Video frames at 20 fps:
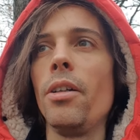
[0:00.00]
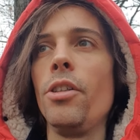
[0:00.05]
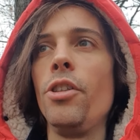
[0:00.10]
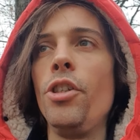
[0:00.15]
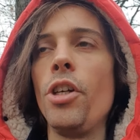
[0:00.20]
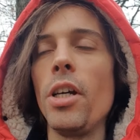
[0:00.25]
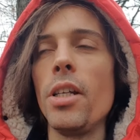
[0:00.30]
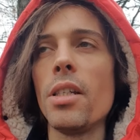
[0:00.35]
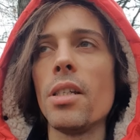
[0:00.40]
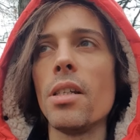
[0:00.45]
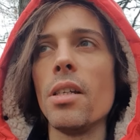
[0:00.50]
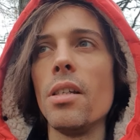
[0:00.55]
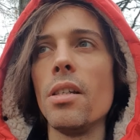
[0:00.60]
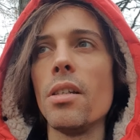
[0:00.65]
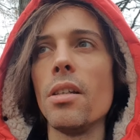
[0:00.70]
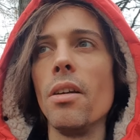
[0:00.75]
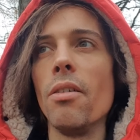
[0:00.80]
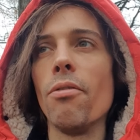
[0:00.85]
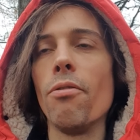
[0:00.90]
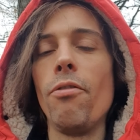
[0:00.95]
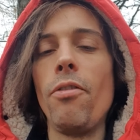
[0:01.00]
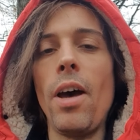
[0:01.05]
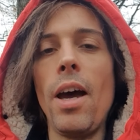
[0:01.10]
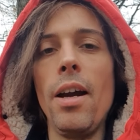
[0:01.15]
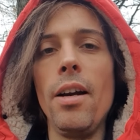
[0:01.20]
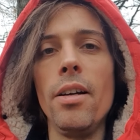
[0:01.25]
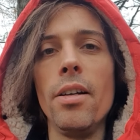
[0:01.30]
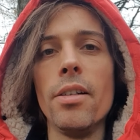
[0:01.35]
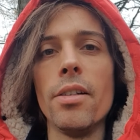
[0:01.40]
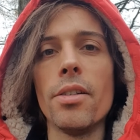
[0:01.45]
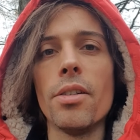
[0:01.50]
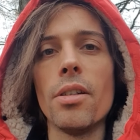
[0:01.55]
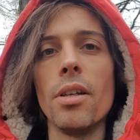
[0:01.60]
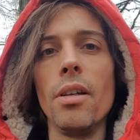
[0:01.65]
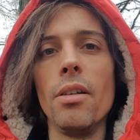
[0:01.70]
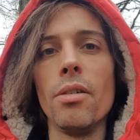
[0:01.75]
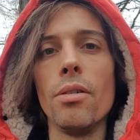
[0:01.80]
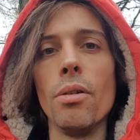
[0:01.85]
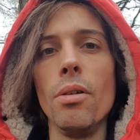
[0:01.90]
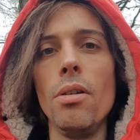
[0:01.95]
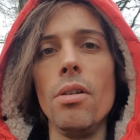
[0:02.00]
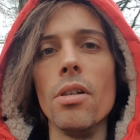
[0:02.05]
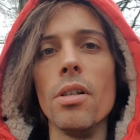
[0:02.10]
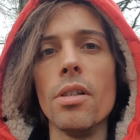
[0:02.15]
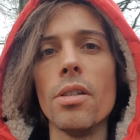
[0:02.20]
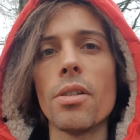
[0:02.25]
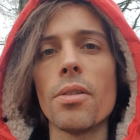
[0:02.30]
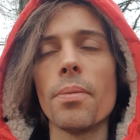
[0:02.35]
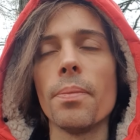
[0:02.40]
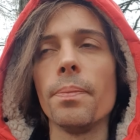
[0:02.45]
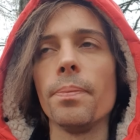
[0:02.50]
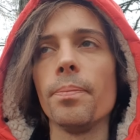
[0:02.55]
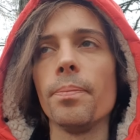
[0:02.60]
justice and fairness and goodness.